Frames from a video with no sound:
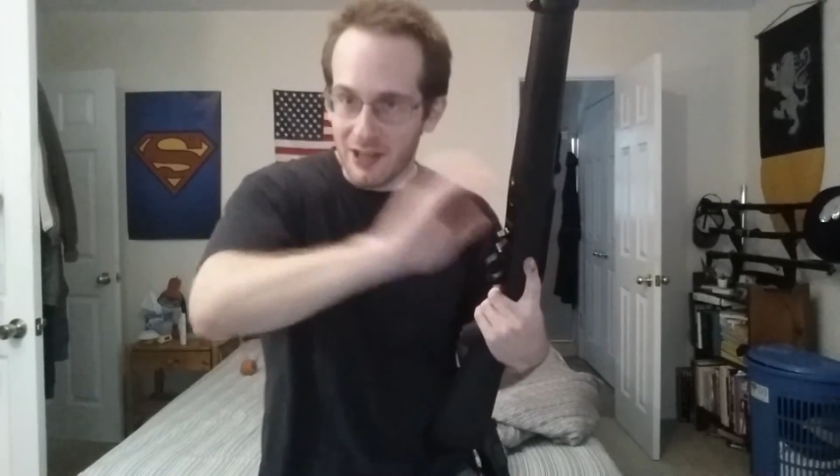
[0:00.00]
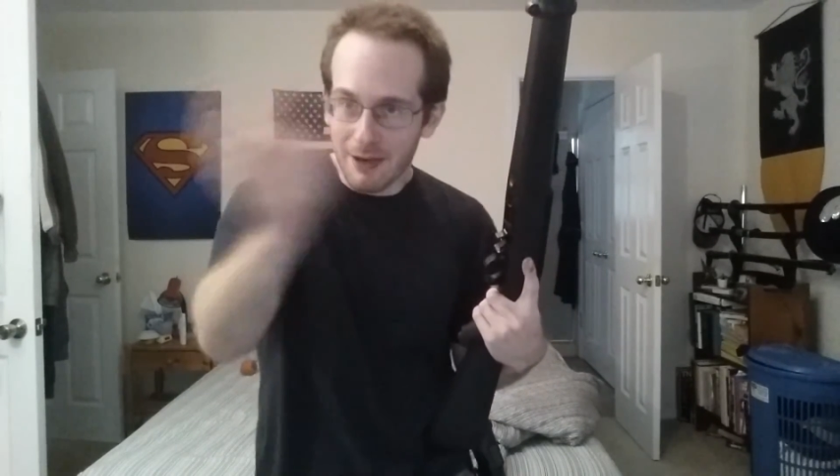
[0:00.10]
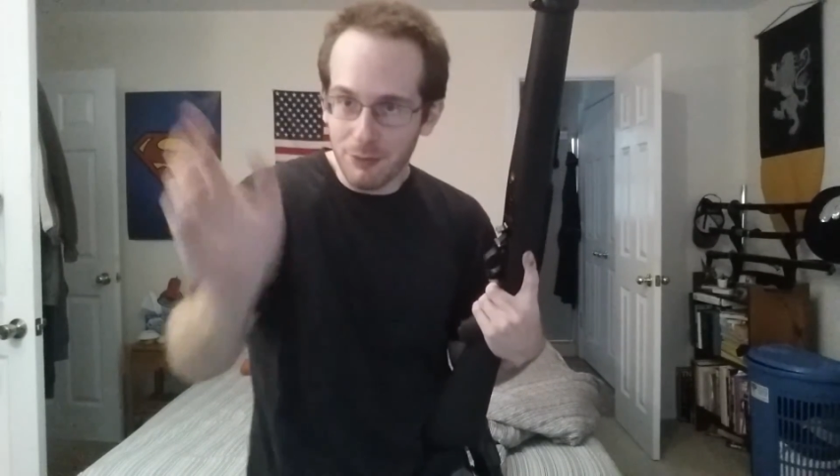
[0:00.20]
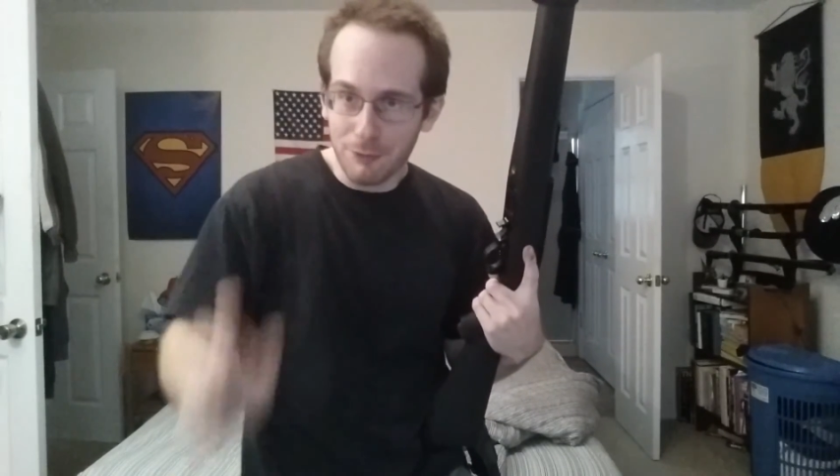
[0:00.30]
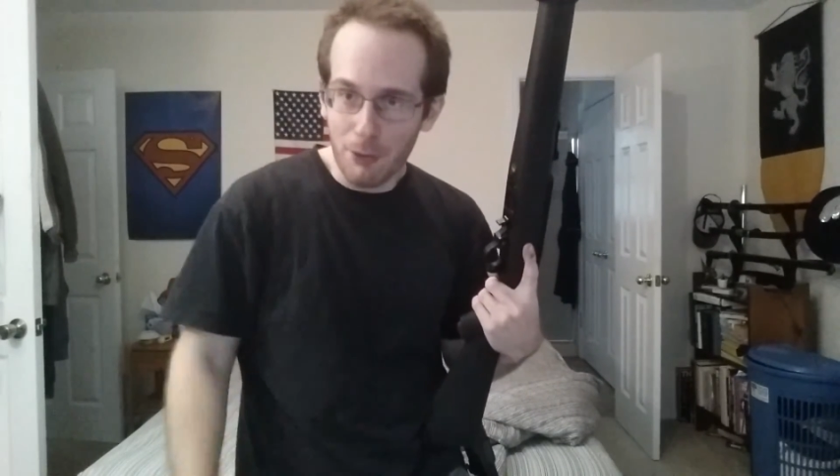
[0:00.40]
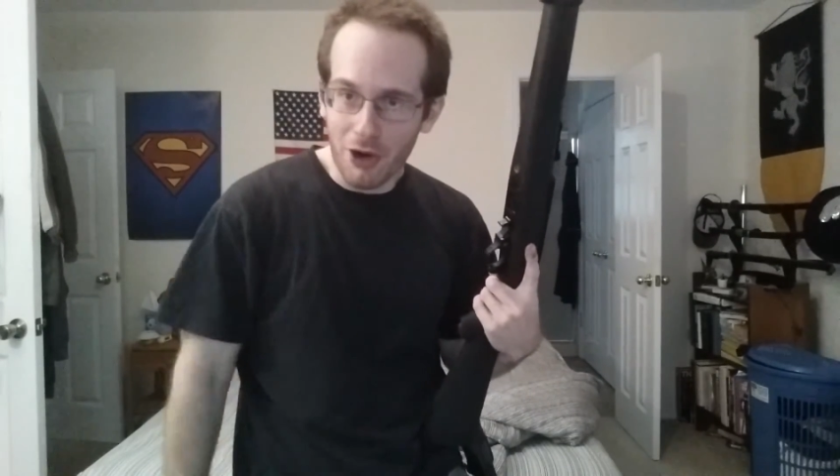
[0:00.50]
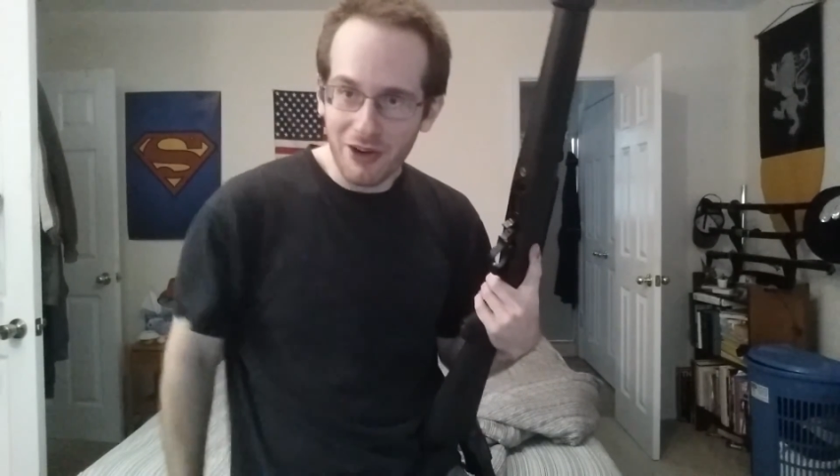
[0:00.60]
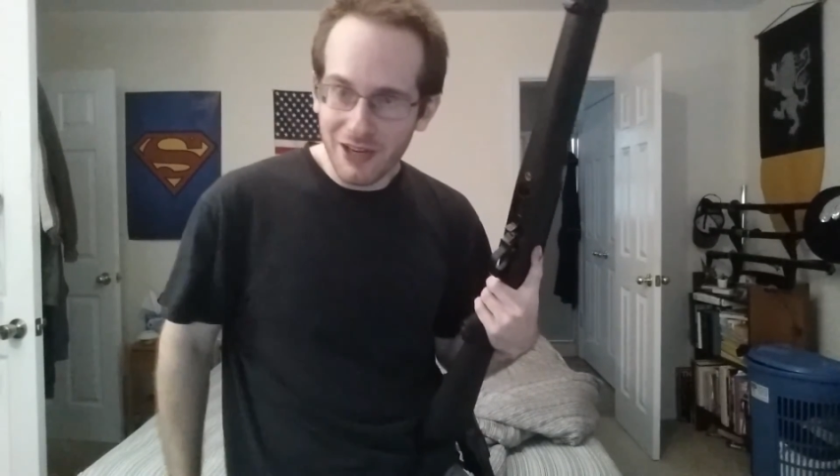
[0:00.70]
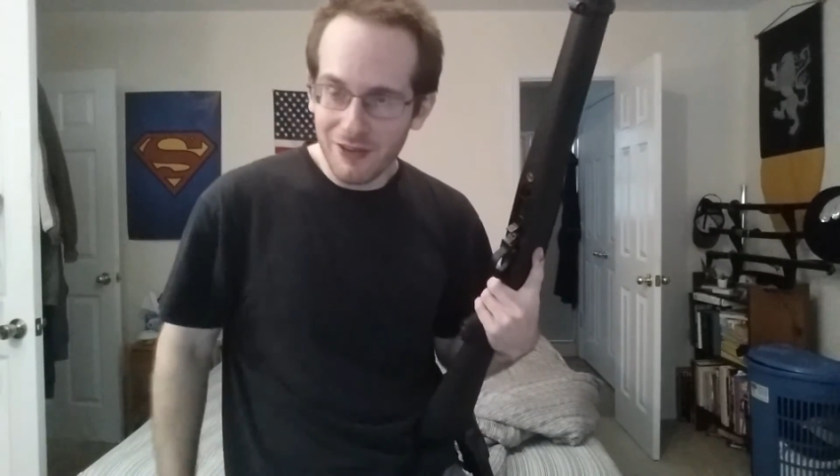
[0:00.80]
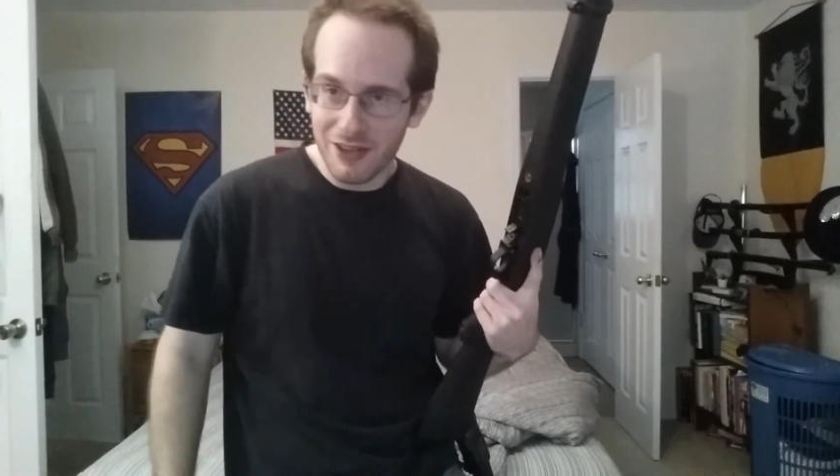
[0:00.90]
it comes
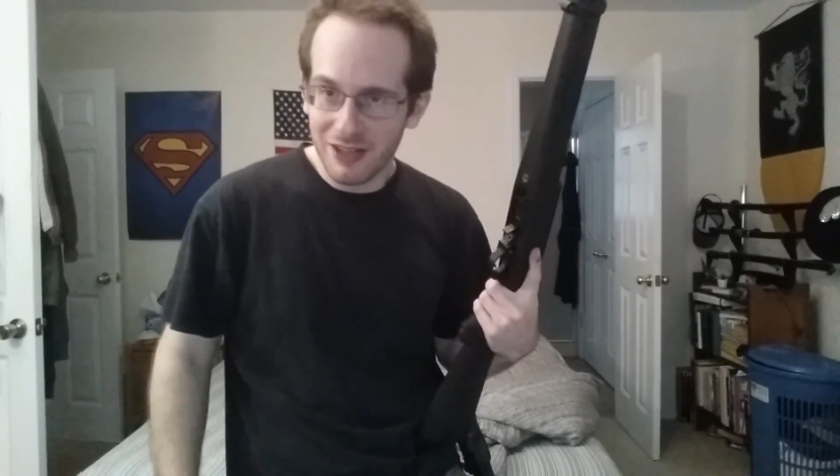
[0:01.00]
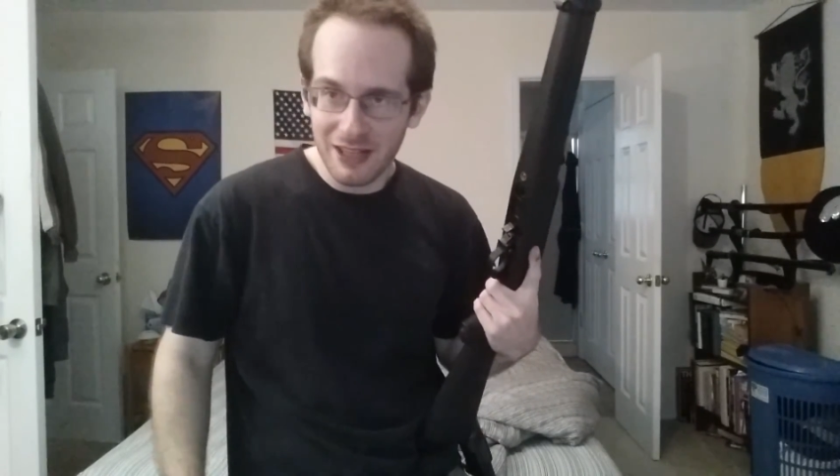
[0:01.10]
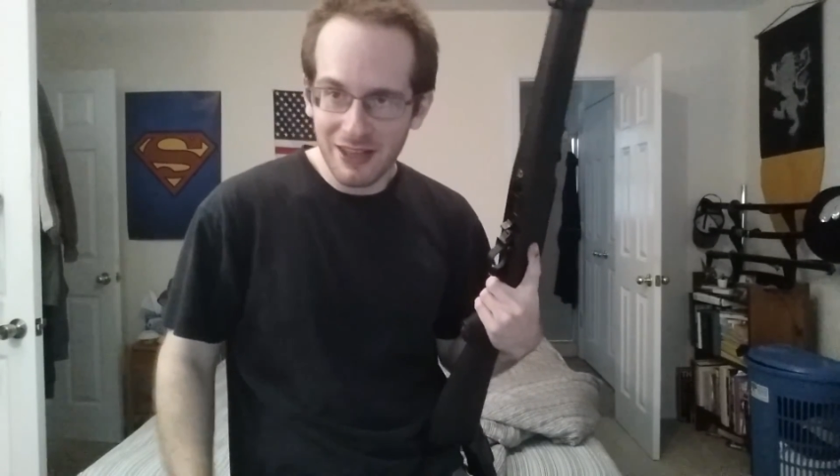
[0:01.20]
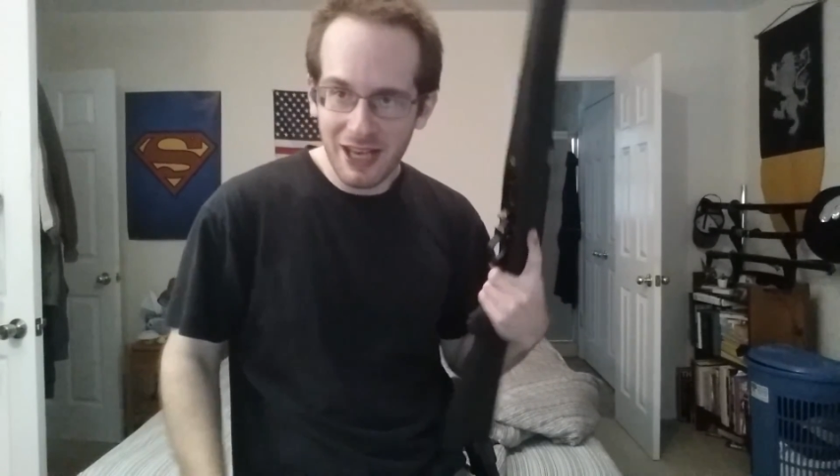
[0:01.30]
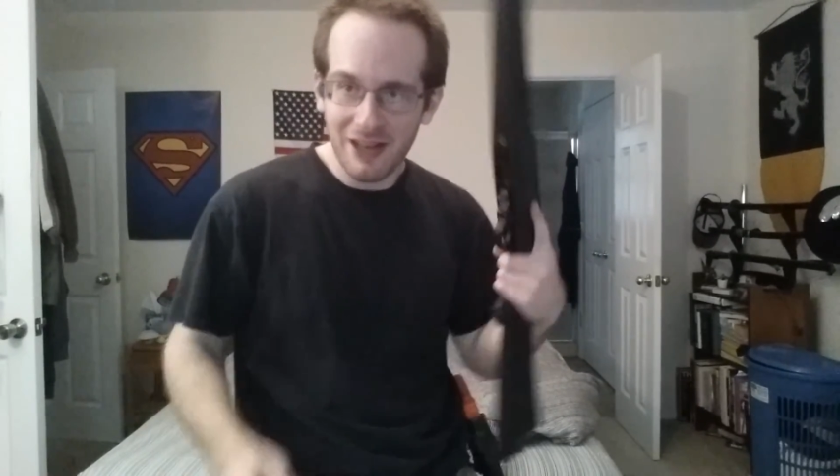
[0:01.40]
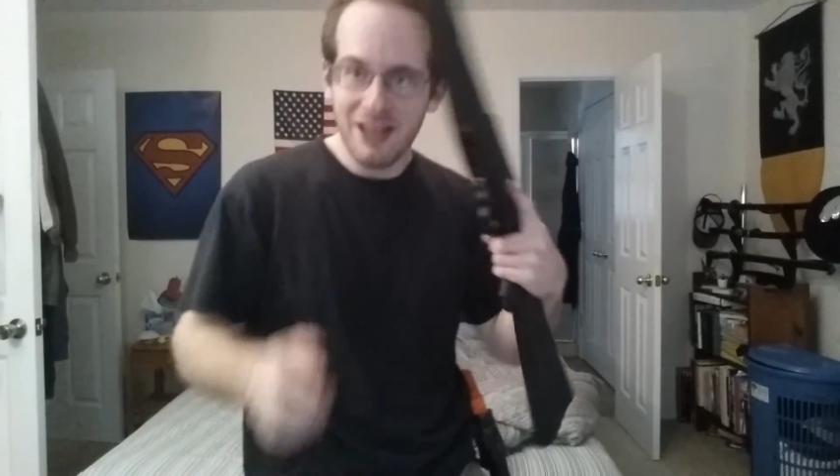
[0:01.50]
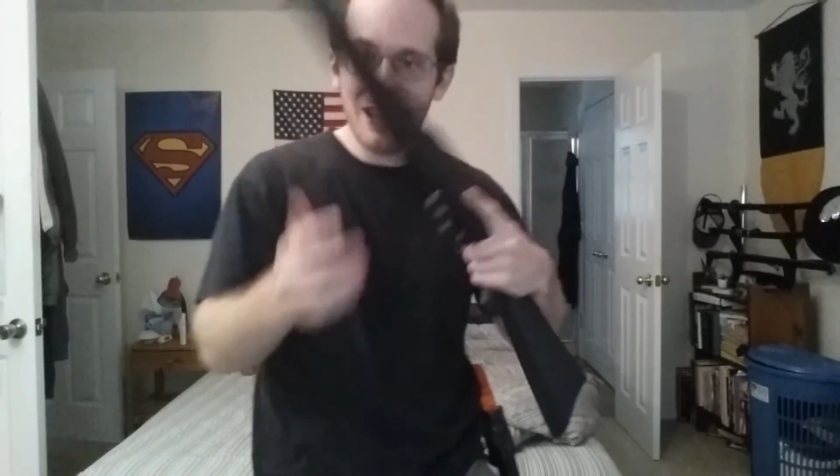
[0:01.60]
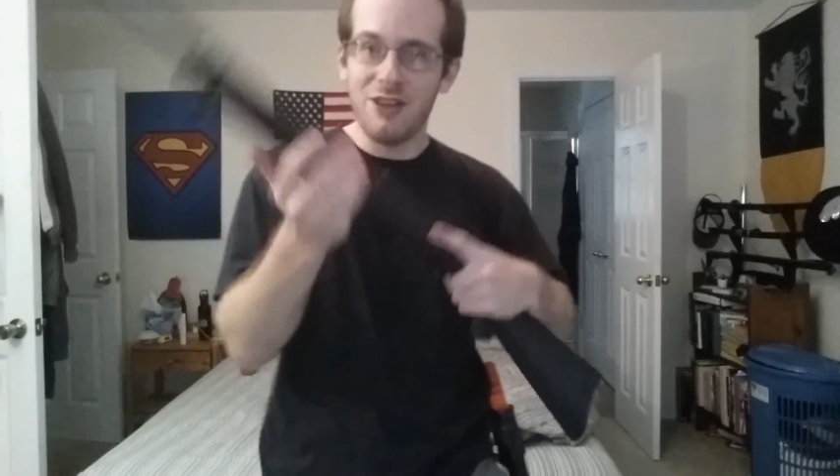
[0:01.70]
apart and everything like that.